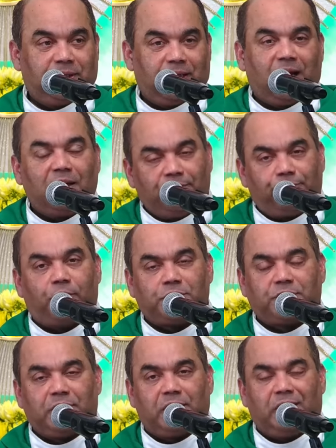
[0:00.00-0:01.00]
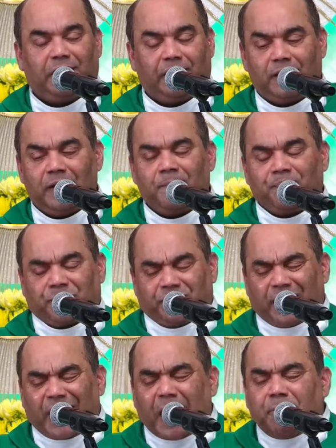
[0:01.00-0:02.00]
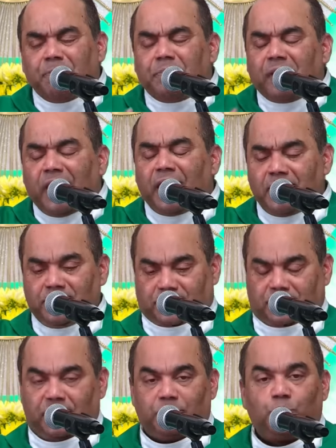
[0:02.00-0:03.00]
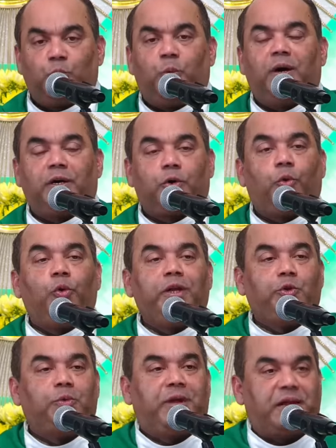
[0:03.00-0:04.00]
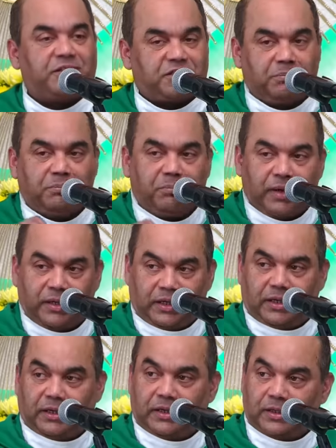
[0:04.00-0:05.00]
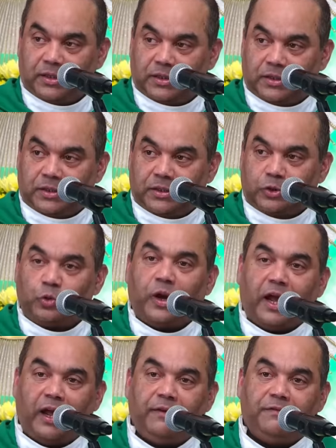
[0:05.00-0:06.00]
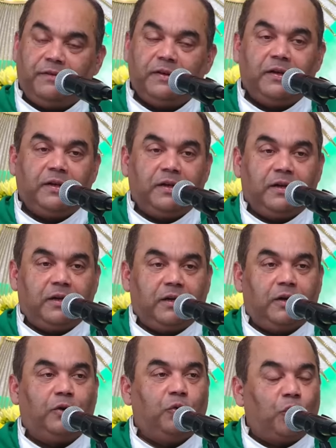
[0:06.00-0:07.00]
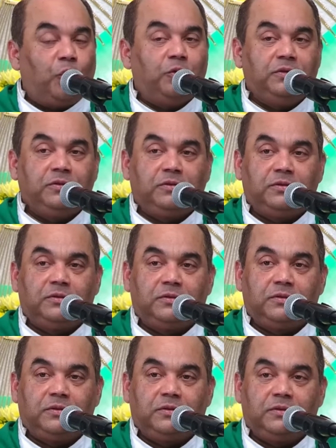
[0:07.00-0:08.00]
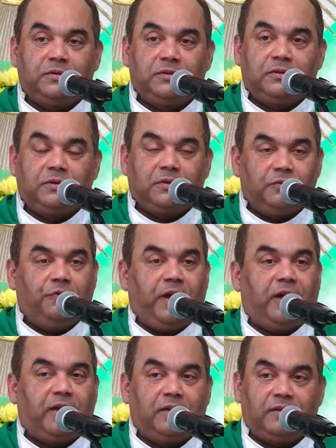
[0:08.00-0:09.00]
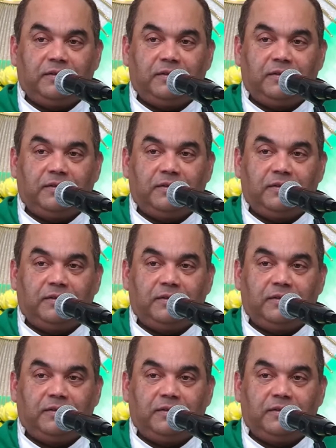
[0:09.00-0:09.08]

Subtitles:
unfortunately, they embrace this work only to get some money to have a own vehicle.